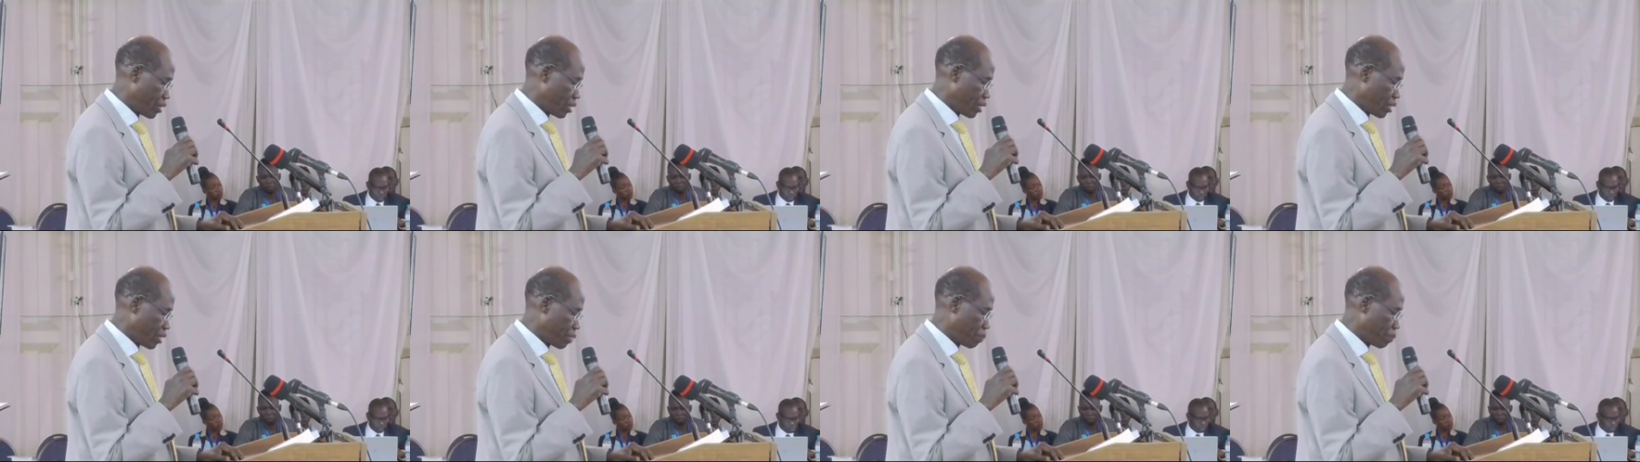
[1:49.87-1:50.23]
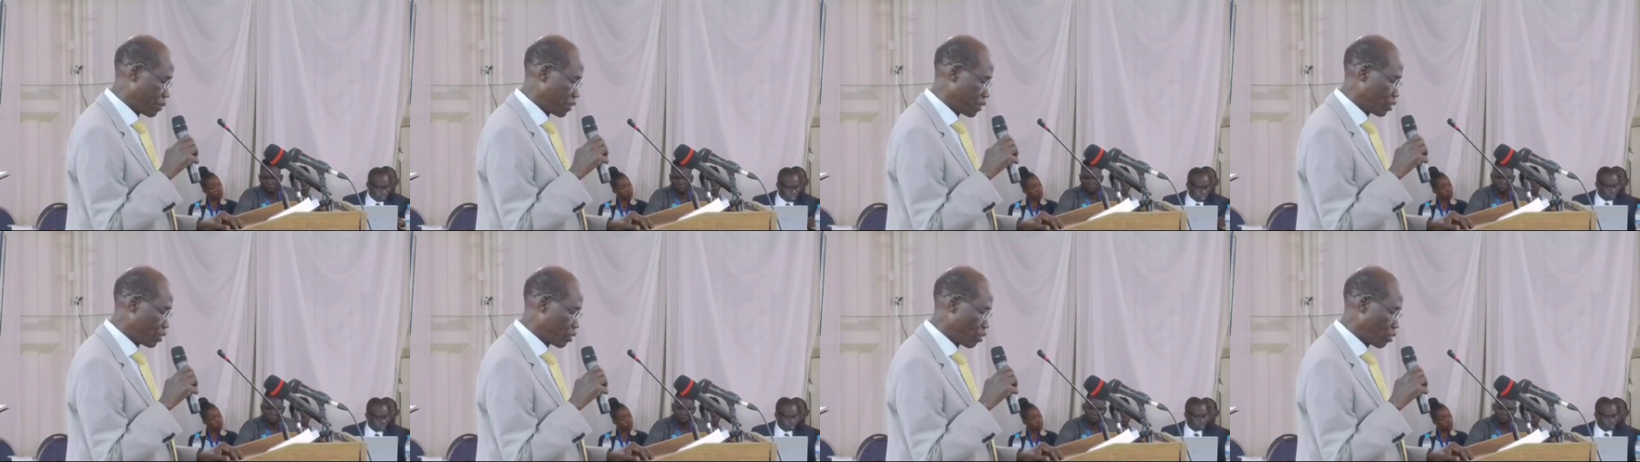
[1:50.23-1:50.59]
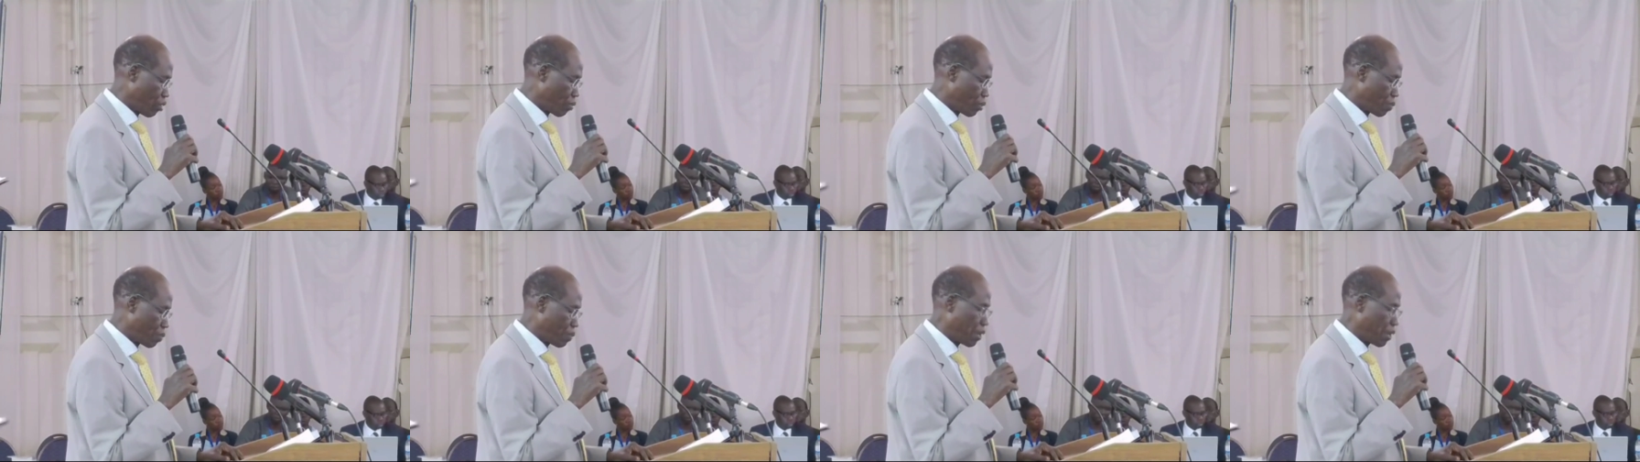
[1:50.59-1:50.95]
President of the
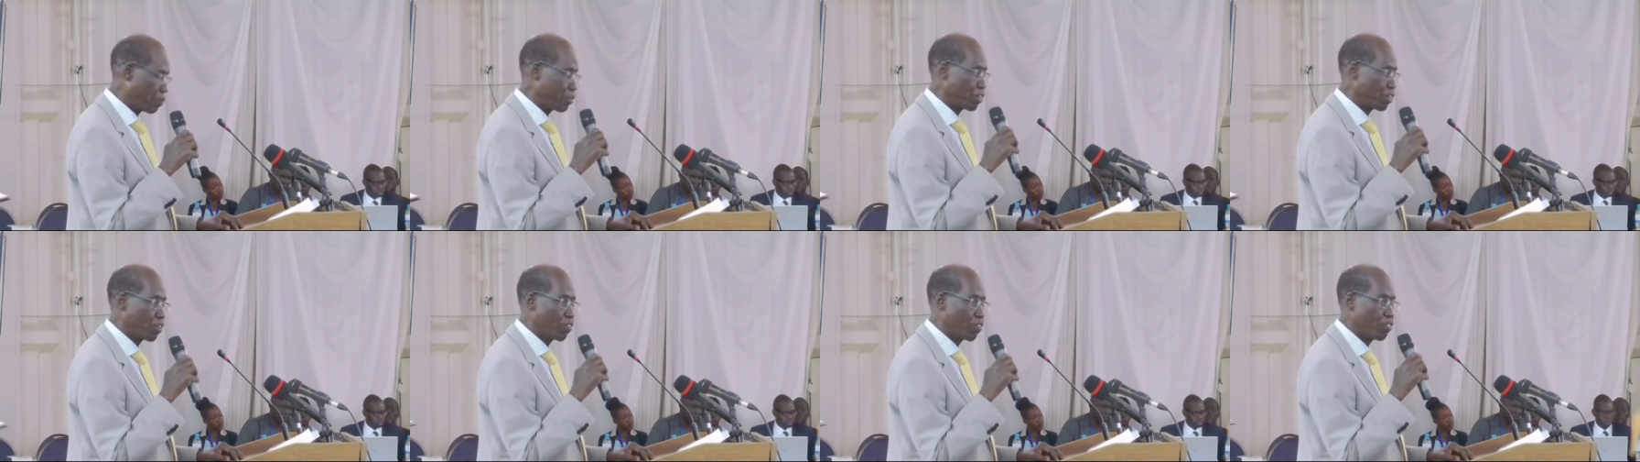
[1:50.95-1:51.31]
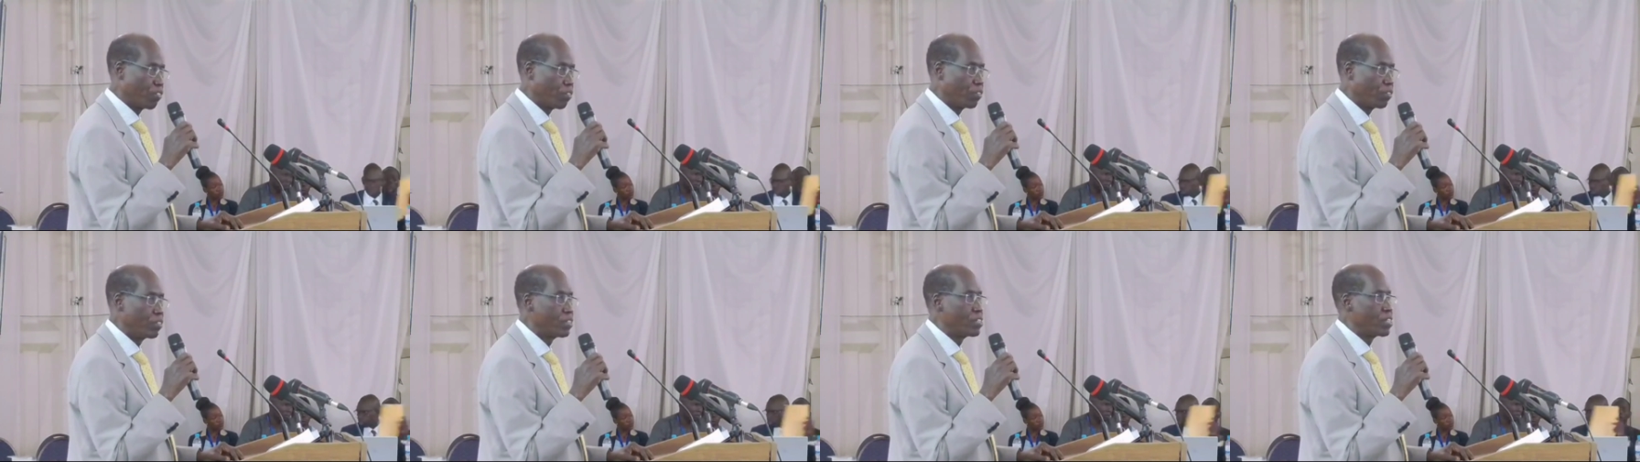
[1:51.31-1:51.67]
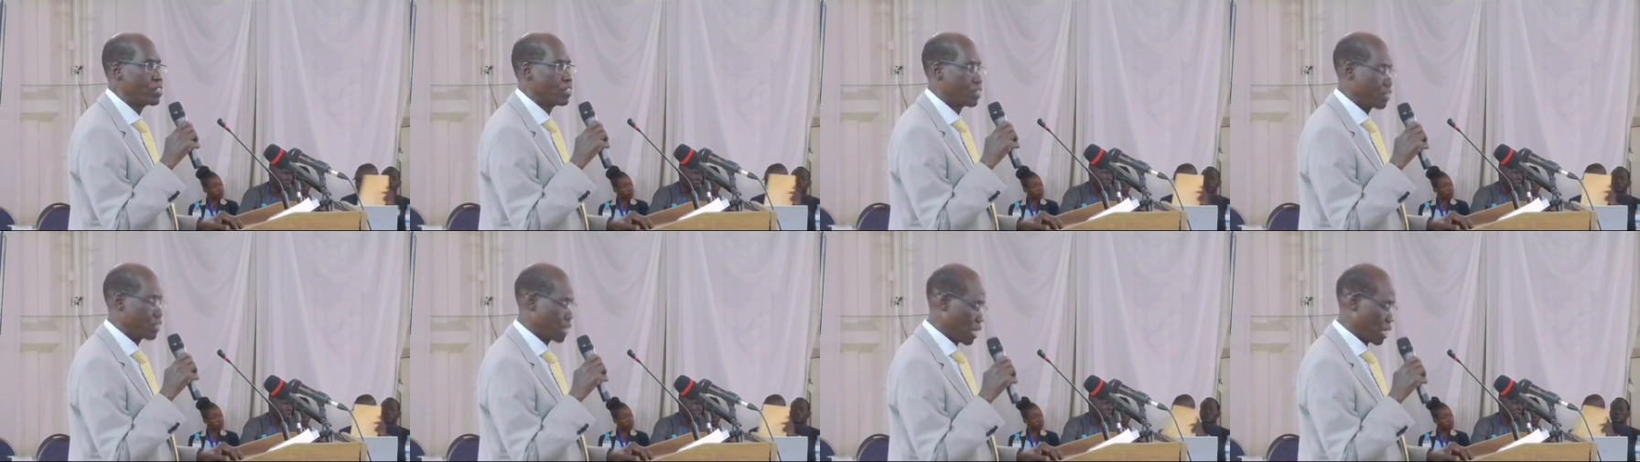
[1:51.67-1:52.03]
Republic of
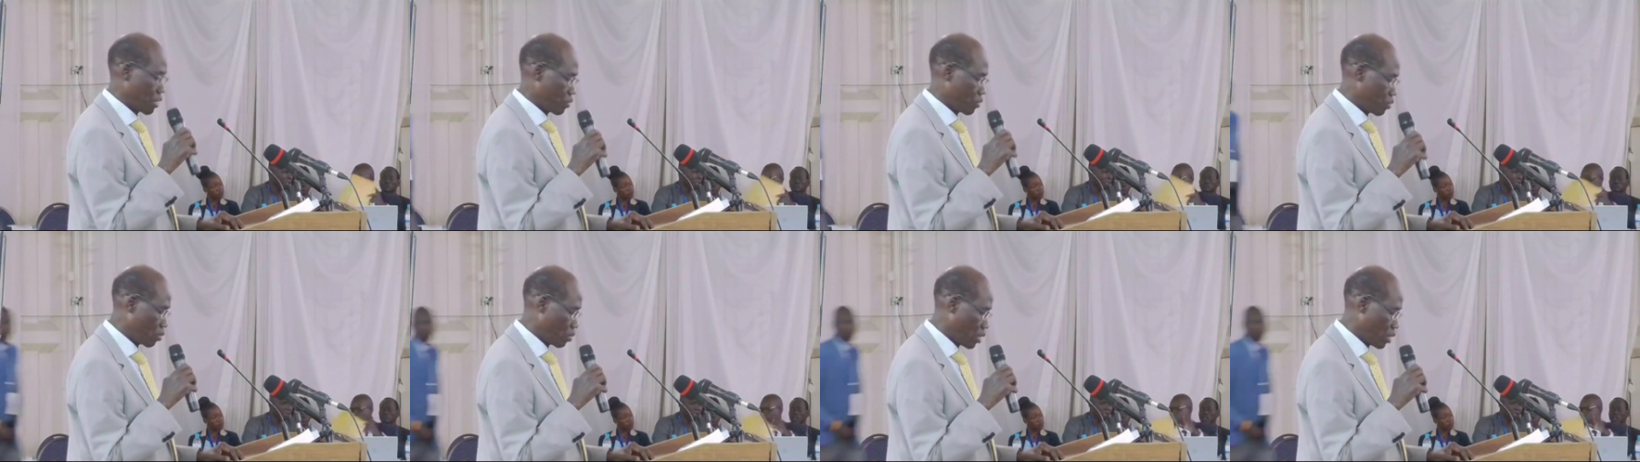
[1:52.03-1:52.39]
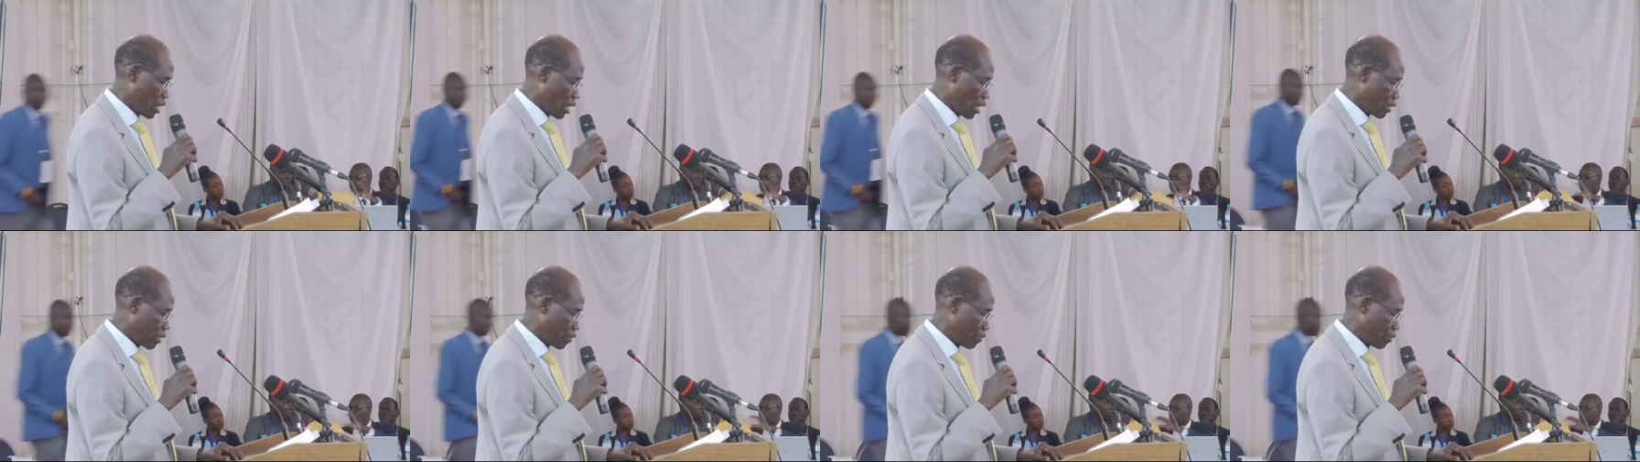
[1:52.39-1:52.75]
South Sudan,